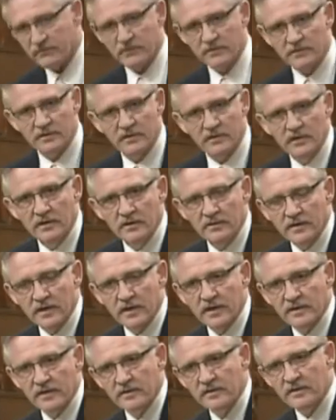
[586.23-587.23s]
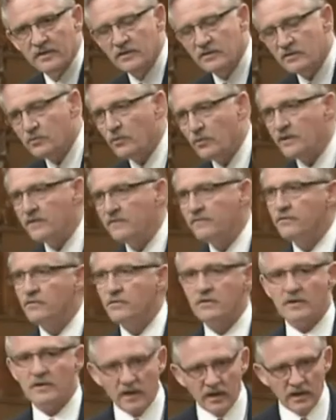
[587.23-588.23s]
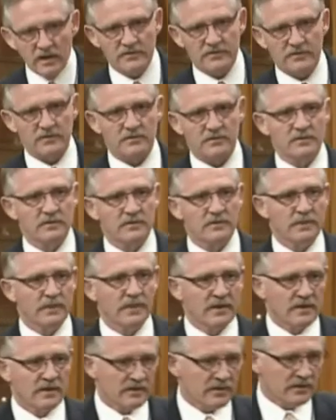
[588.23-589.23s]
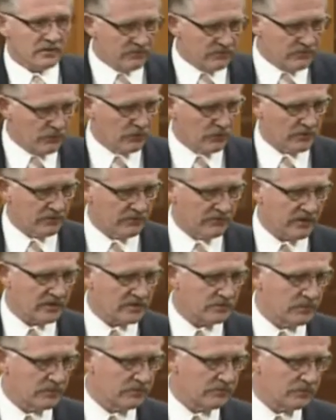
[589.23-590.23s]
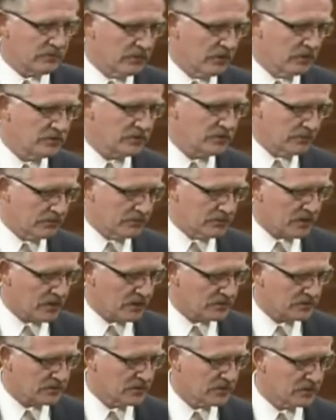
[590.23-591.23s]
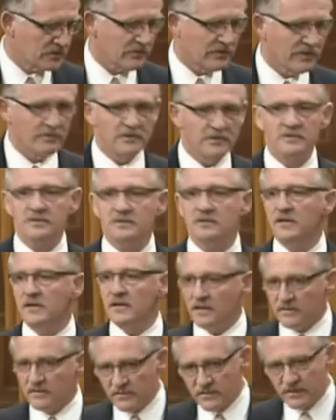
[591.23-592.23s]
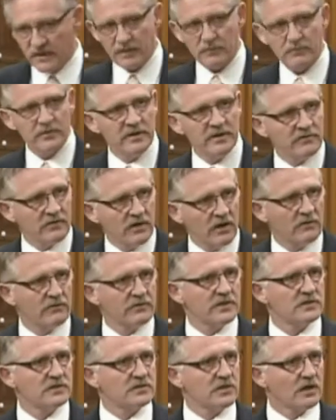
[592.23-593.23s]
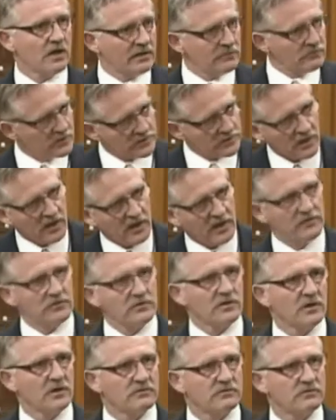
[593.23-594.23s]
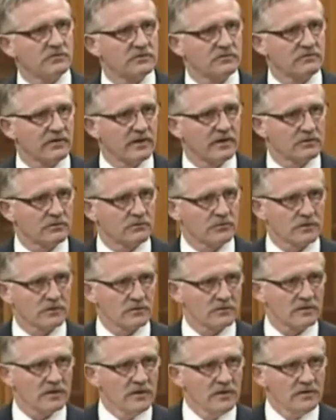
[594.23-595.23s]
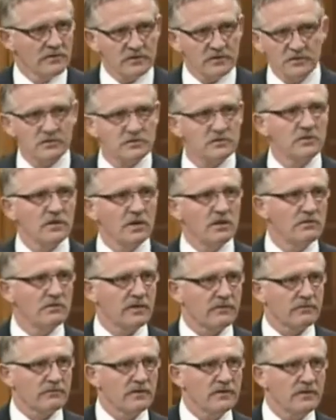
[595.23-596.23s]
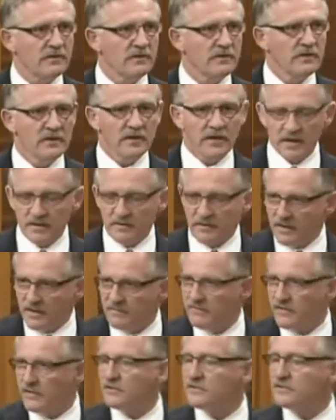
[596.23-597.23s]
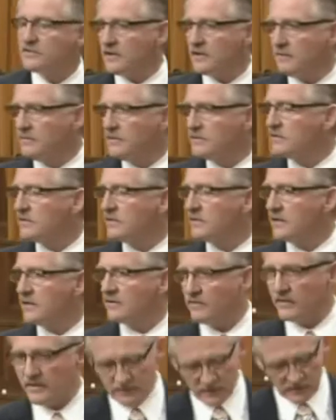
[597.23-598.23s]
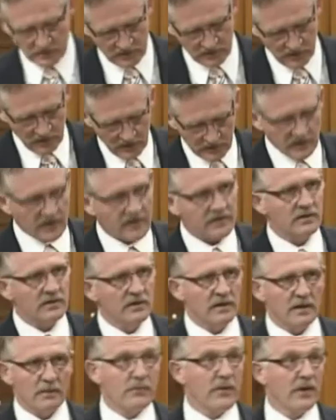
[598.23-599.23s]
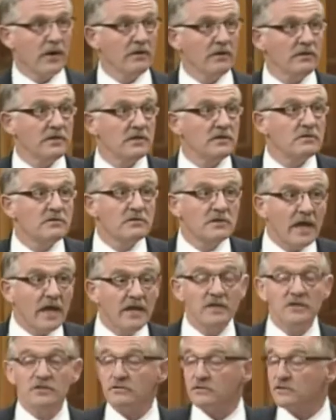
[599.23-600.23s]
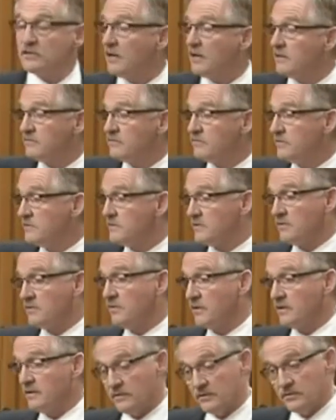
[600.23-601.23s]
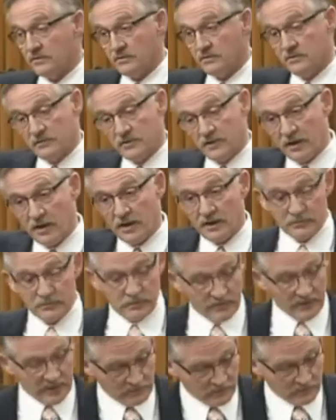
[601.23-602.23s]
different than 24 other foreign investment promotion and protection agreements that we have already signed with other countries around the world. This is no different and very similar to the agreements that apparently dangerous countries, according to the Honourable